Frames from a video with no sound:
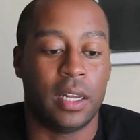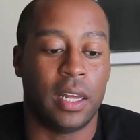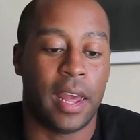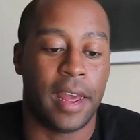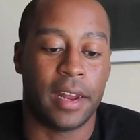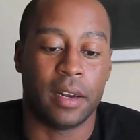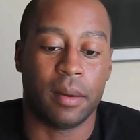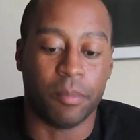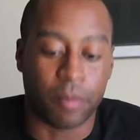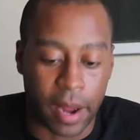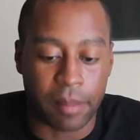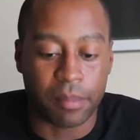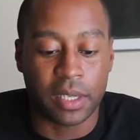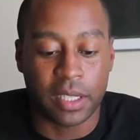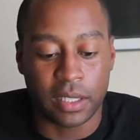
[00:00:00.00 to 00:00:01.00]
And I'm
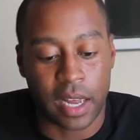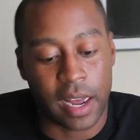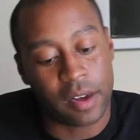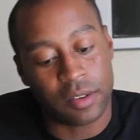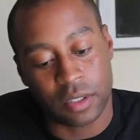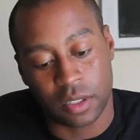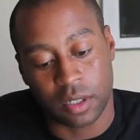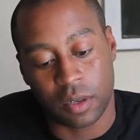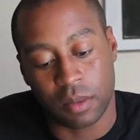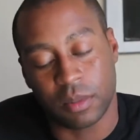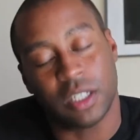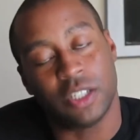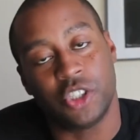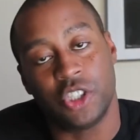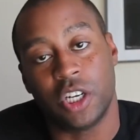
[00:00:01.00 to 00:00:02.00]
rambling now, so I'm
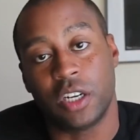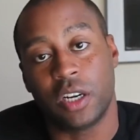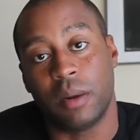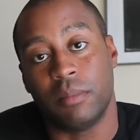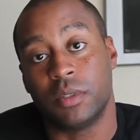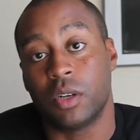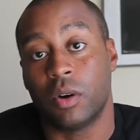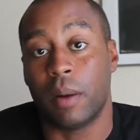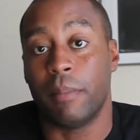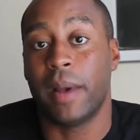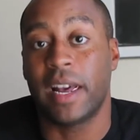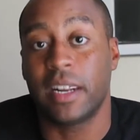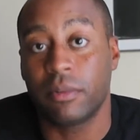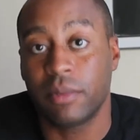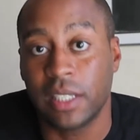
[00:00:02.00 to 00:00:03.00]
gonna shut up. So I'm
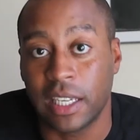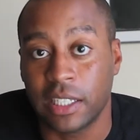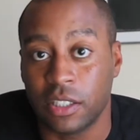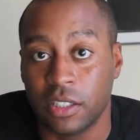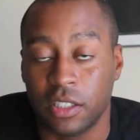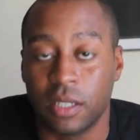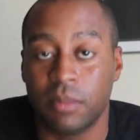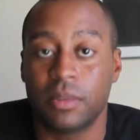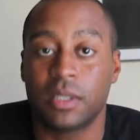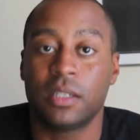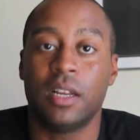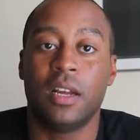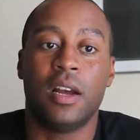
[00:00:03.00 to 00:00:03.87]
bad at relationships